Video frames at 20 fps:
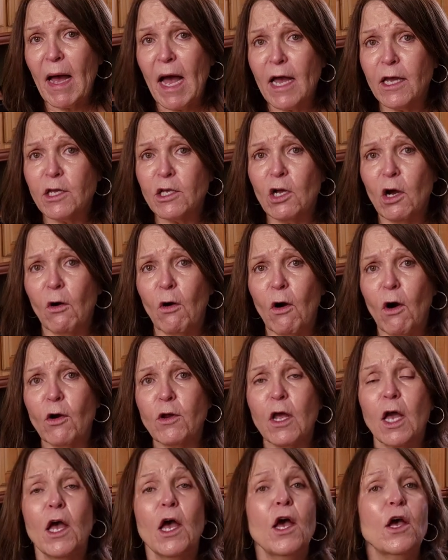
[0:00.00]

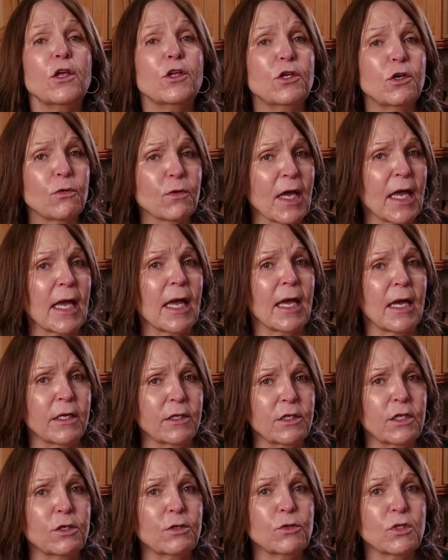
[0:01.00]
backyard. You
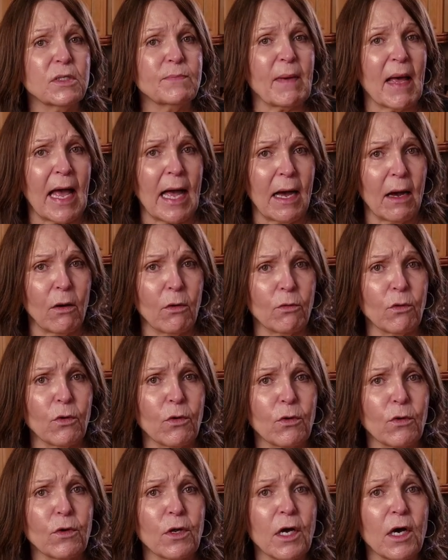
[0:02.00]
can use
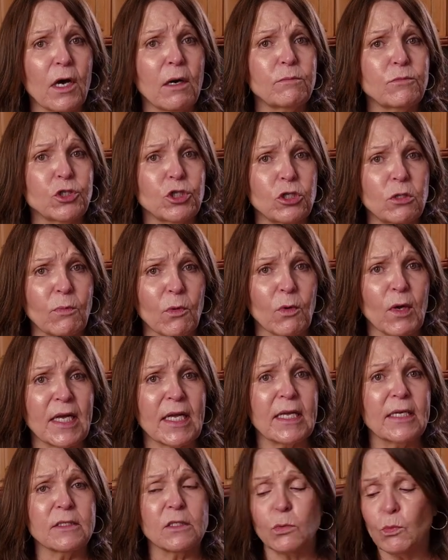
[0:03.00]
powdered um,
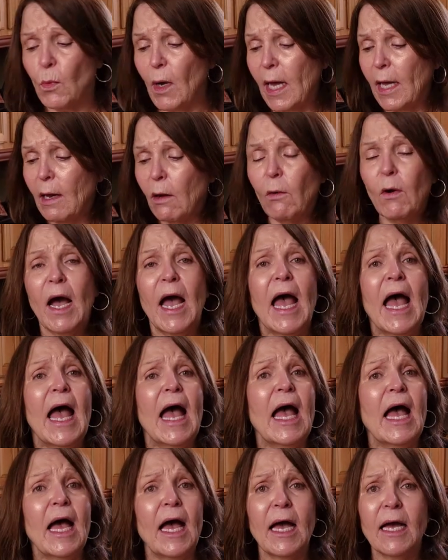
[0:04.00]
turmeric as well.
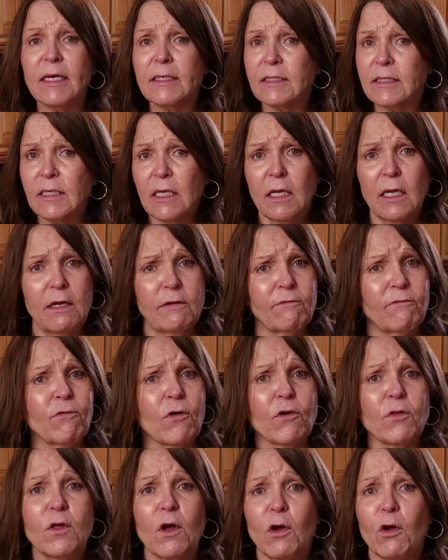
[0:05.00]
Excellent
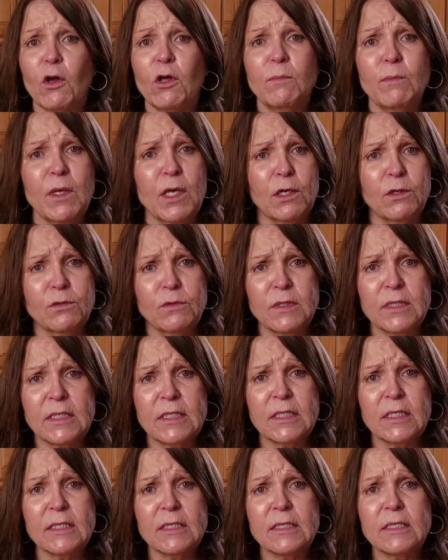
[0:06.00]
for their immune
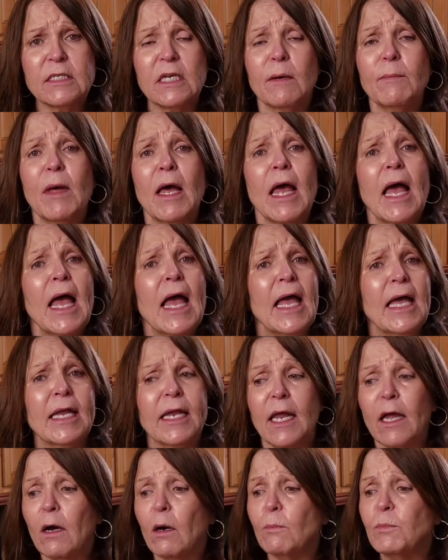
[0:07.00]
system.
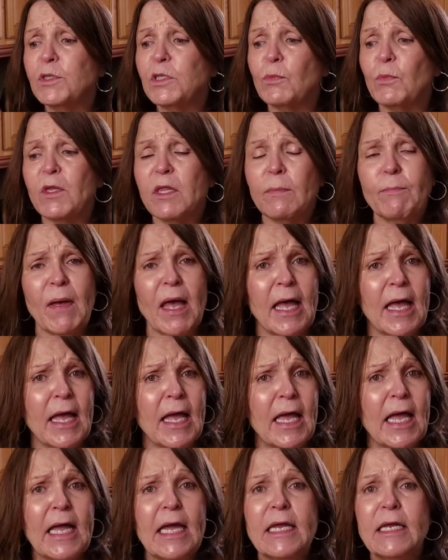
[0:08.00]
It helps with
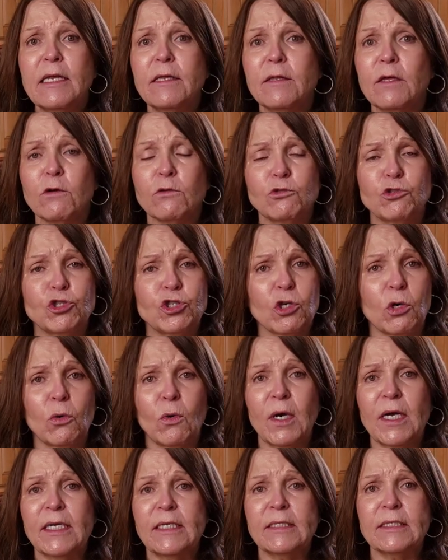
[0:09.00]
pain, their
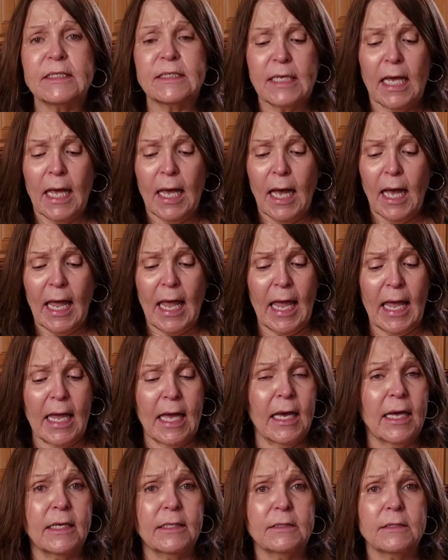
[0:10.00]
joints,
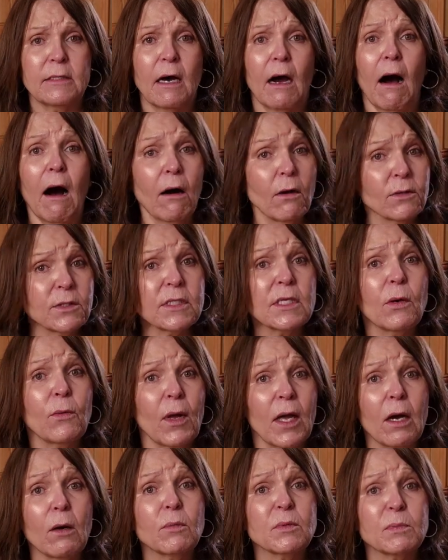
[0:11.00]
and also
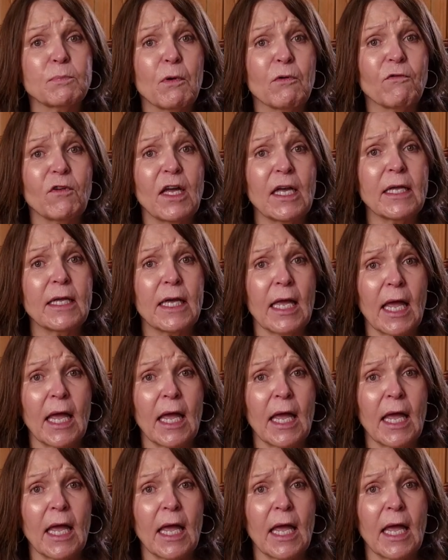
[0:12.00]
helps prevent